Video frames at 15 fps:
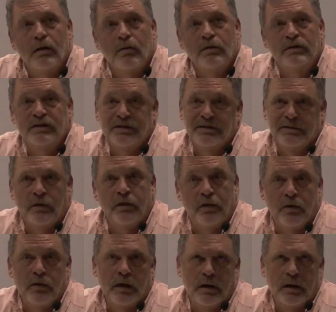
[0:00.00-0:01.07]
which is the
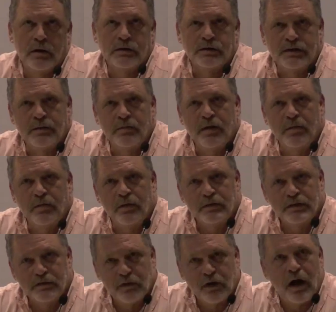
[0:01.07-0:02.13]
thirty years, and people
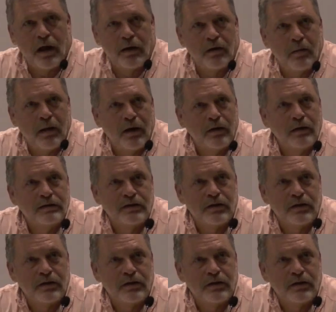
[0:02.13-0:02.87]
was forgotten about it.